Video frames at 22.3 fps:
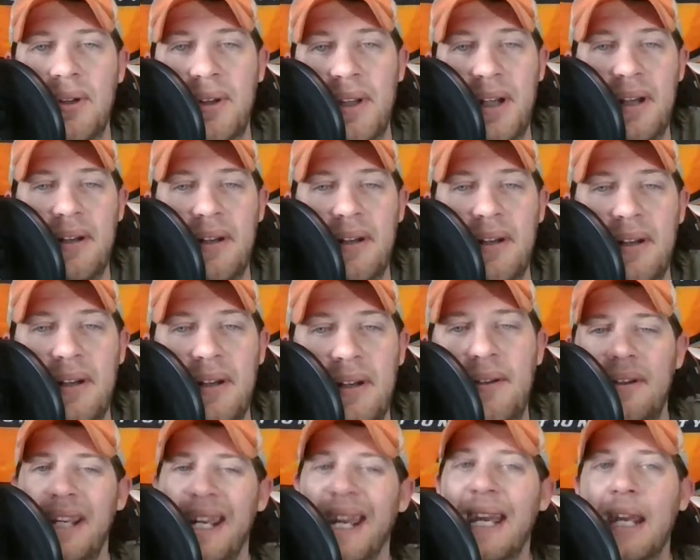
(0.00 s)

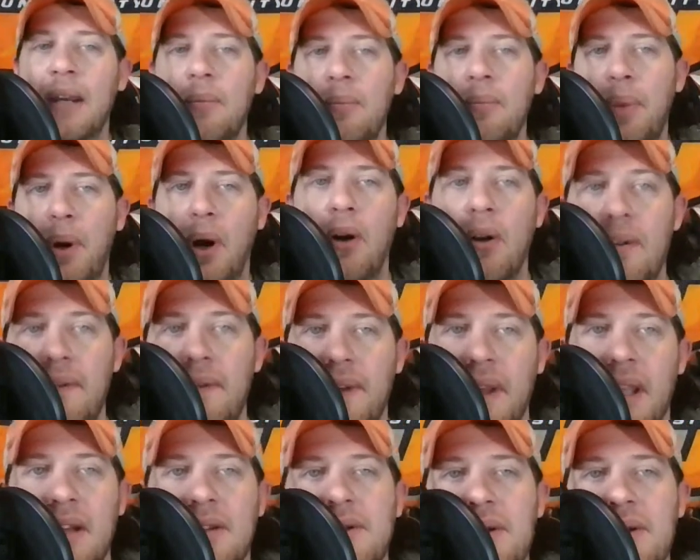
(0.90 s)
the end part of
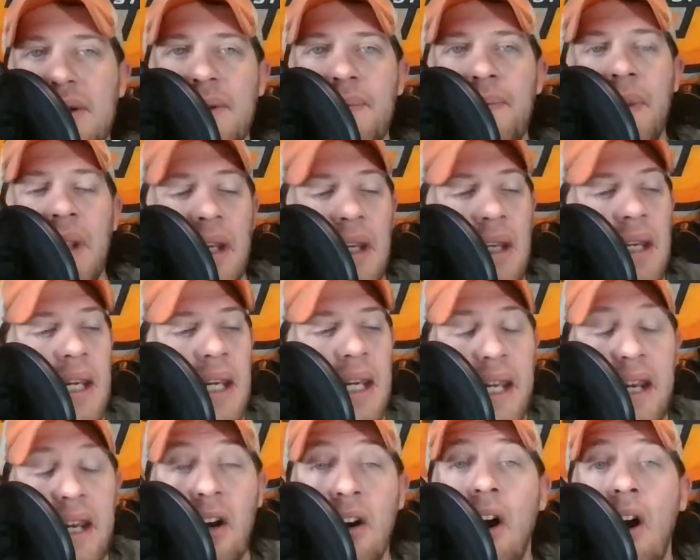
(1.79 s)
this,
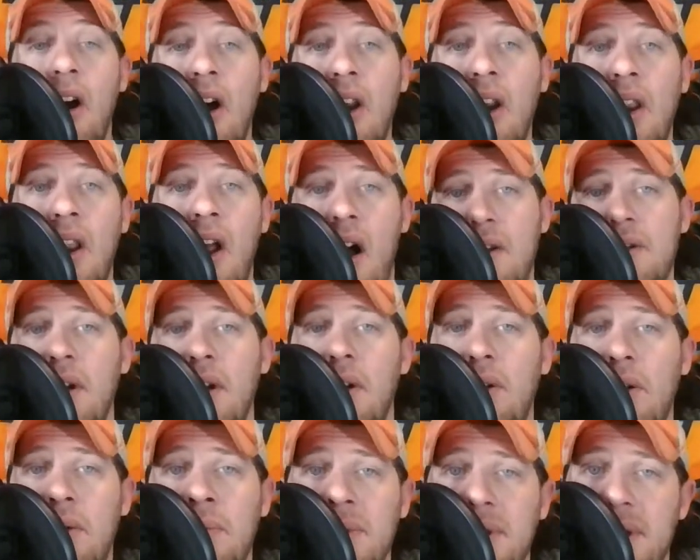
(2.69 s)
here on Locked On
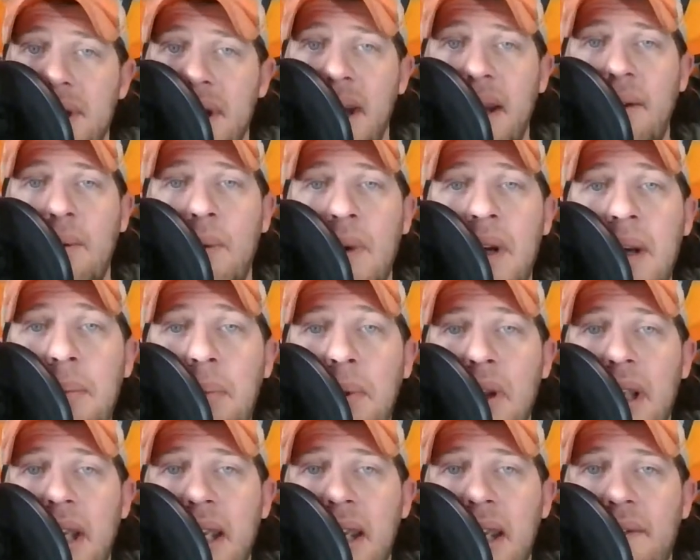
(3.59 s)
Oklahoma State, we
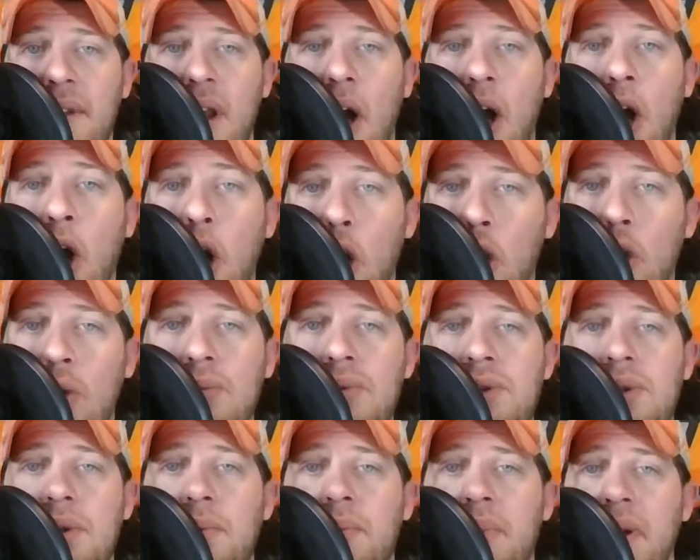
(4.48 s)
believe that home
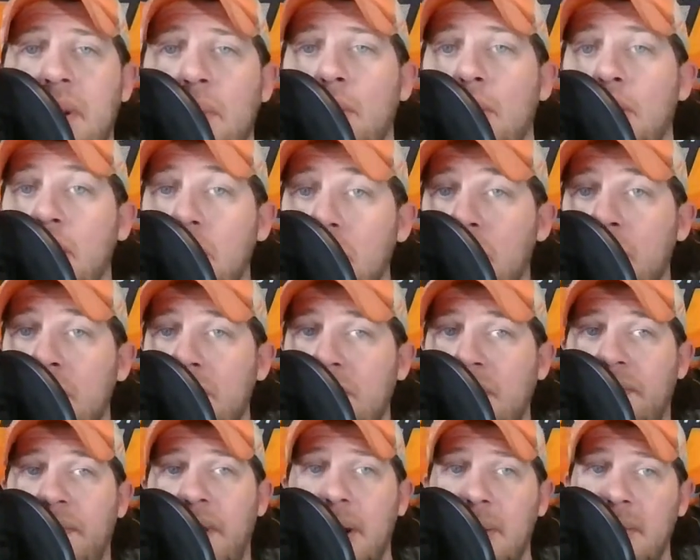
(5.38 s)
should be where you and
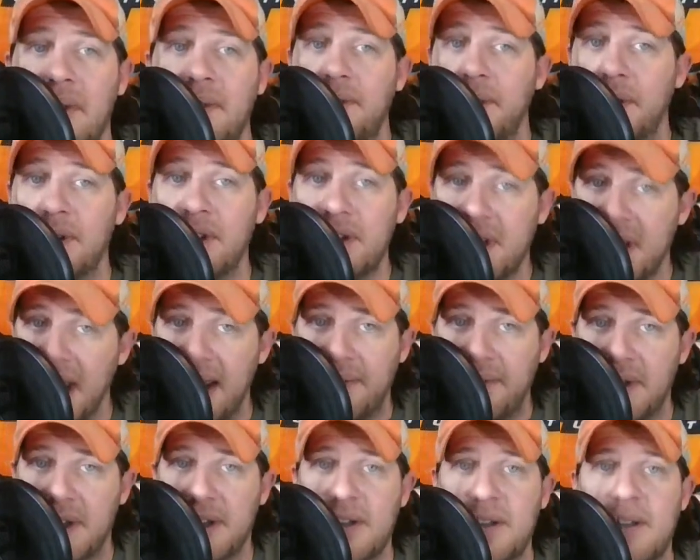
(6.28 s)
your family feel the
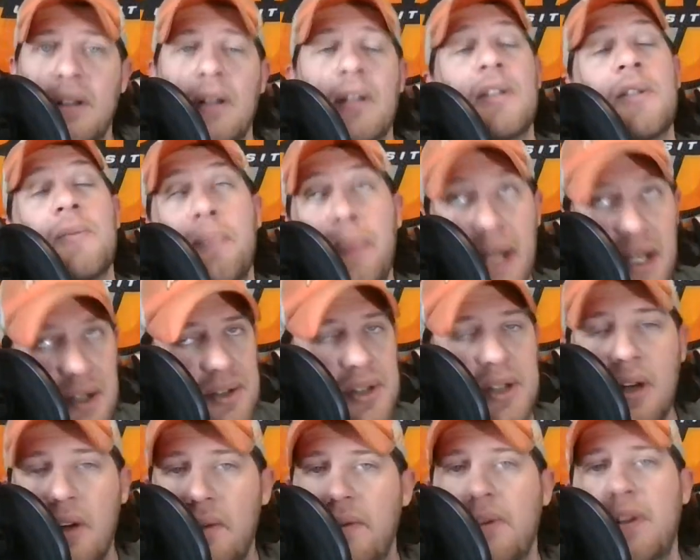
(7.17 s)
safest,
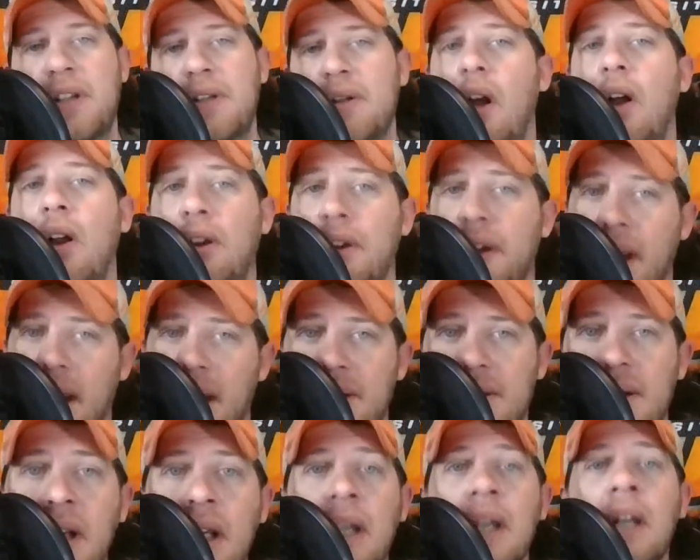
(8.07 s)
especially over these
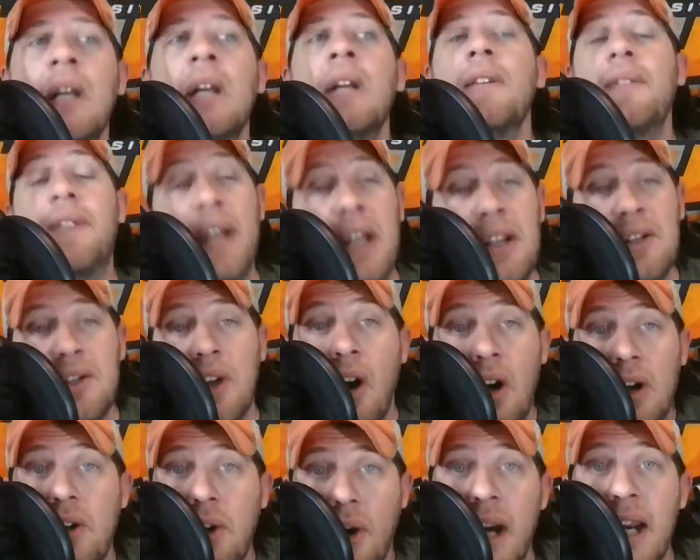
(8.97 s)
holidays. Things
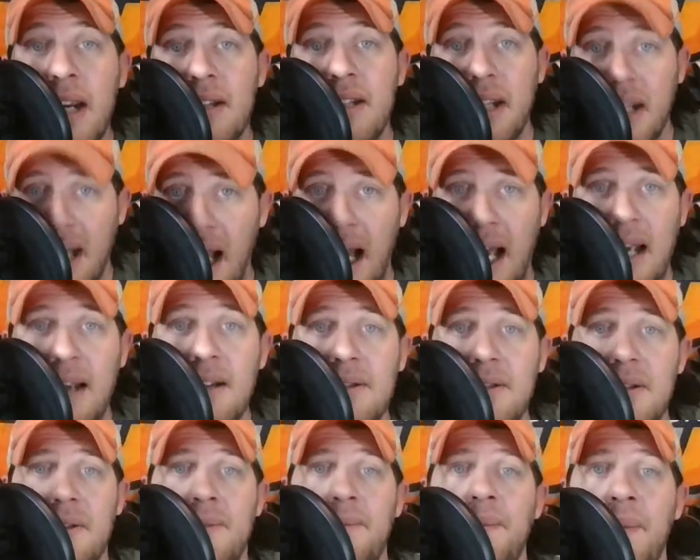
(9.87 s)
are crazy,
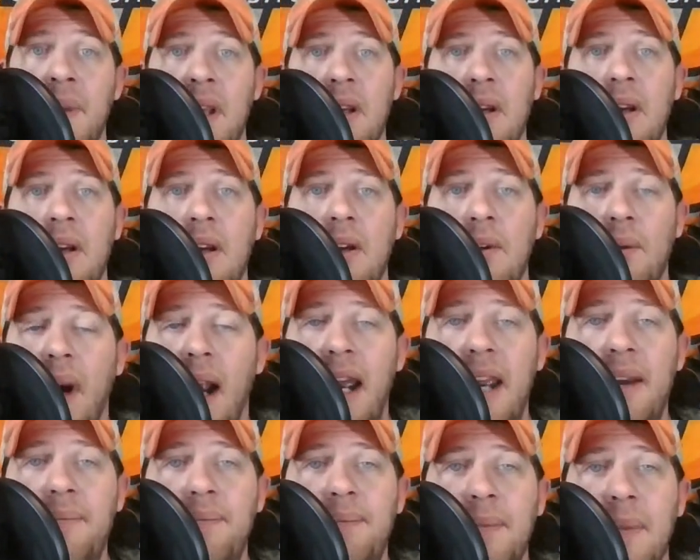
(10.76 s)
guys,
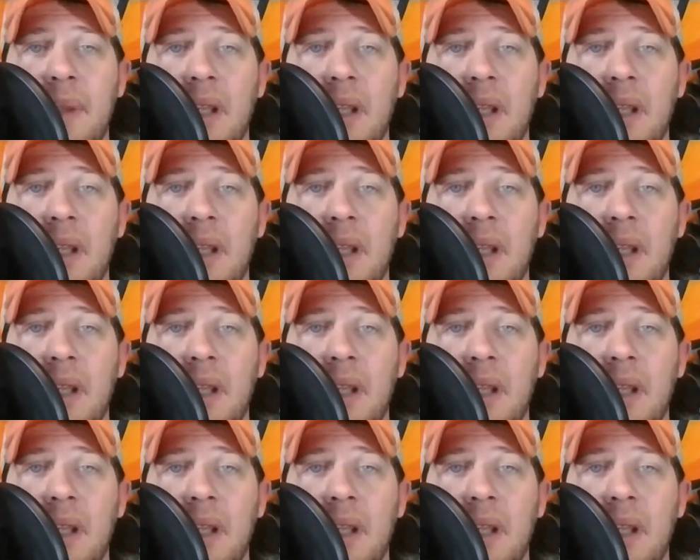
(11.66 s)
right?